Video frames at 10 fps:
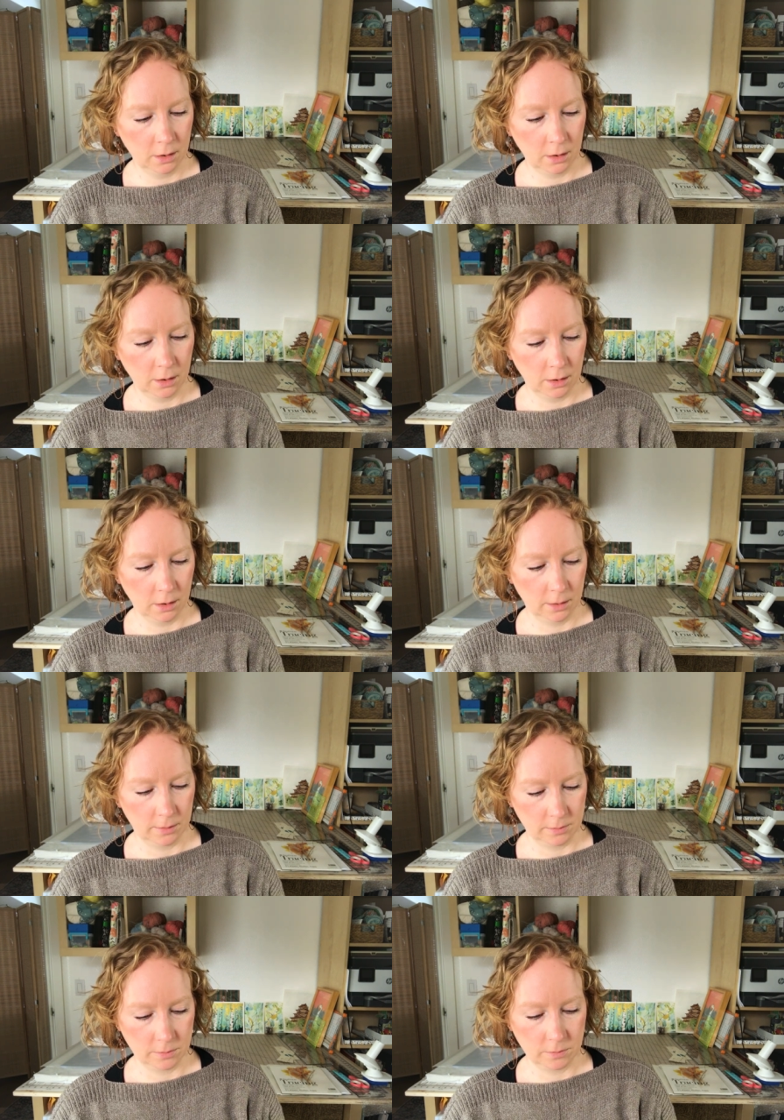
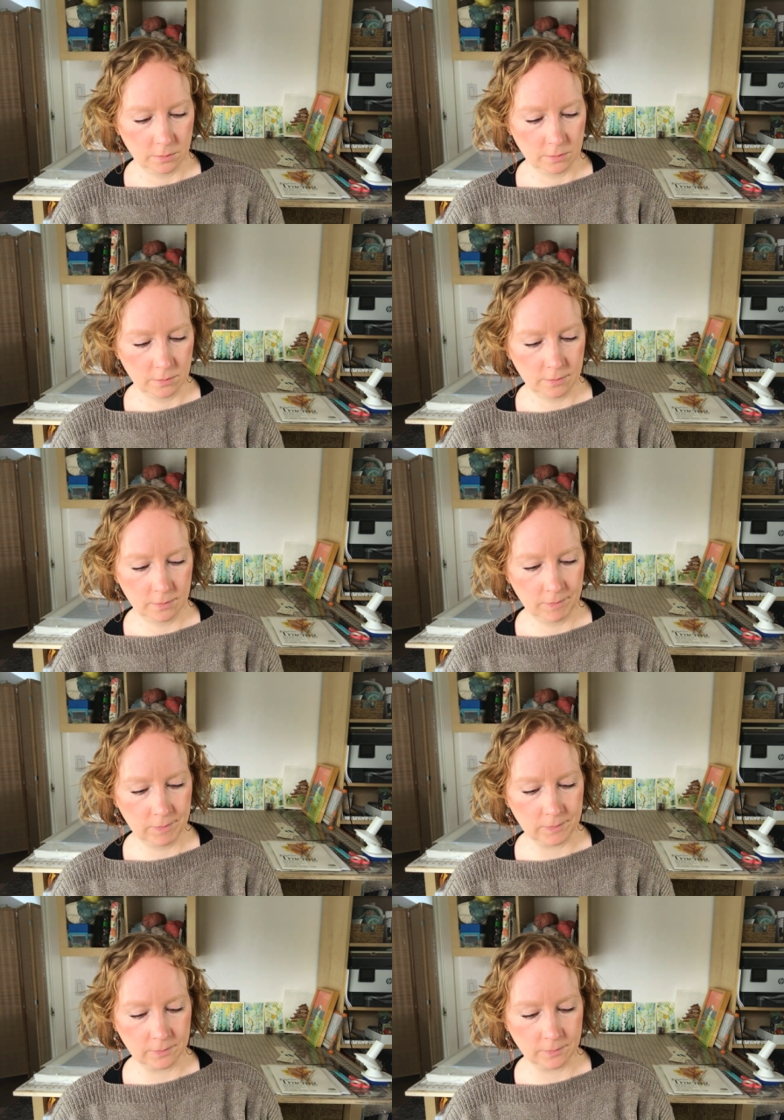Um,
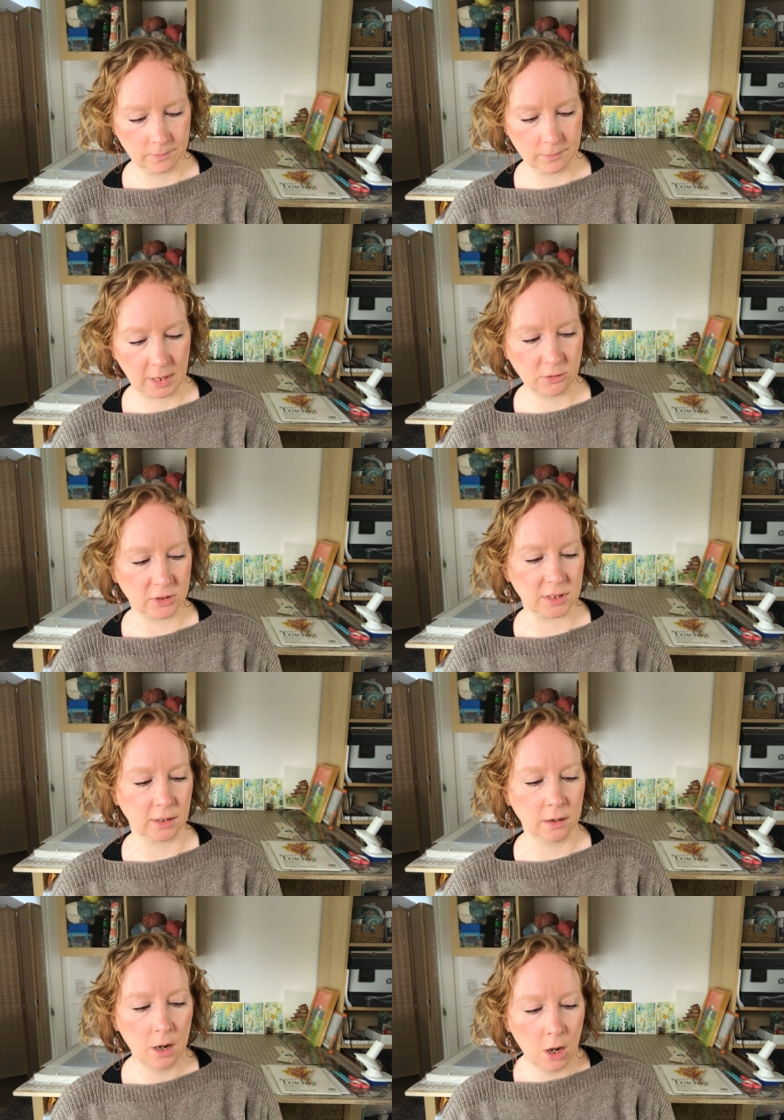hmm, interesting.